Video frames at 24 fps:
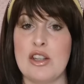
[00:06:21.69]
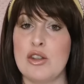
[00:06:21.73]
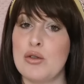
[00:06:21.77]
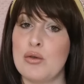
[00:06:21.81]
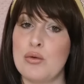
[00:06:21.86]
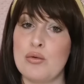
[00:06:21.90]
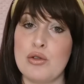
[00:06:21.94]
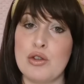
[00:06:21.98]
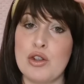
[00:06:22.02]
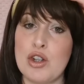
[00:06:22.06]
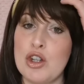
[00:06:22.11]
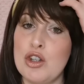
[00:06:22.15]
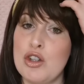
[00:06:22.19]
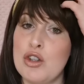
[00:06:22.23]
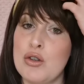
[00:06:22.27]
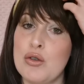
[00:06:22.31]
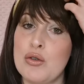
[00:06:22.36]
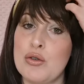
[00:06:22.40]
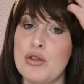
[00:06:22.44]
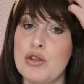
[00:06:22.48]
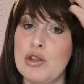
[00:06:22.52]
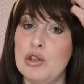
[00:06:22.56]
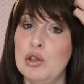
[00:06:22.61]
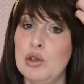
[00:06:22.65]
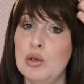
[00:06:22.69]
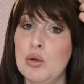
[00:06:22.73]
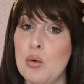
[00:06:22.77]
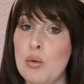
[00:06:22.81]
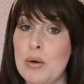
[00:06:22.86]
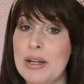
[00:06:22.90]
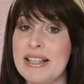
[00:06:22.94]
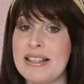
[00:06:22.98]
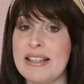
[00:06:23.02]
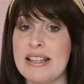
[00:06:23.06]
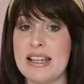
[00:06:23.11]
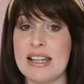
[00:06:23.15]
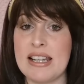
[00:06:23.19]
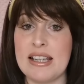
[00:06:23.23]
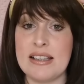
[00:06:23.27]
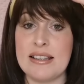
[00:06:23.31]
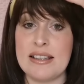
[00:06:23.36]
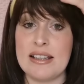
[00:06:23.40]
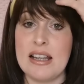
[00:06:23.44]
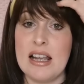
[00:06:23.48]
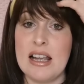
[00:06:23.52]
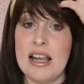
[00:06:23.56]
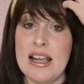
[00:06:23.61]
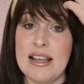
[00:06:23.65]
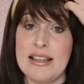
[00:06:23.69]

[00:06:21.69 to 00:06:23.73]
So just use the lowest heat